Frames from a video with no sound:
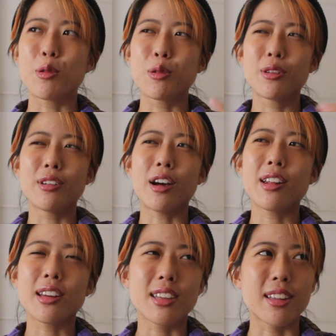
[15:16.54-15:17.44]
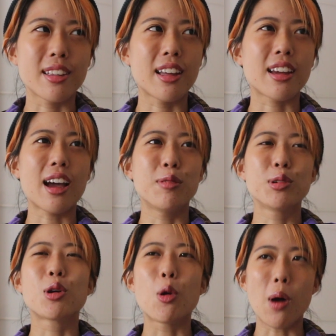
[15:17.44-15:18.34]
how do I say it? Like I would
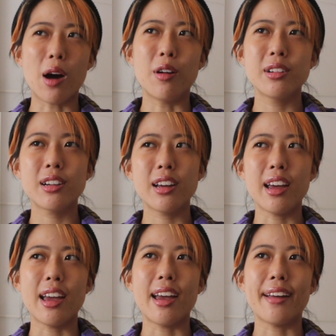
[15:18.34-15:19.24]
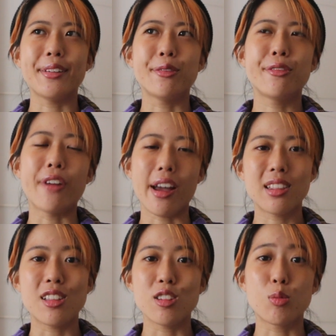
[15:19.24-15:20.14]
go out and find
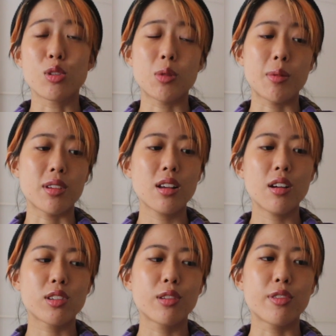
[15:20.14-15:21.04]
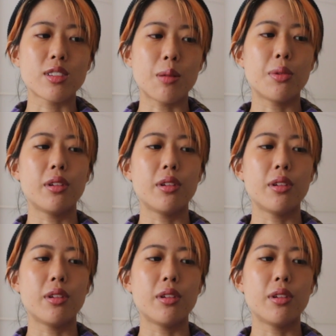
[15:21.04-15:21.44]
these books by myself. So for example,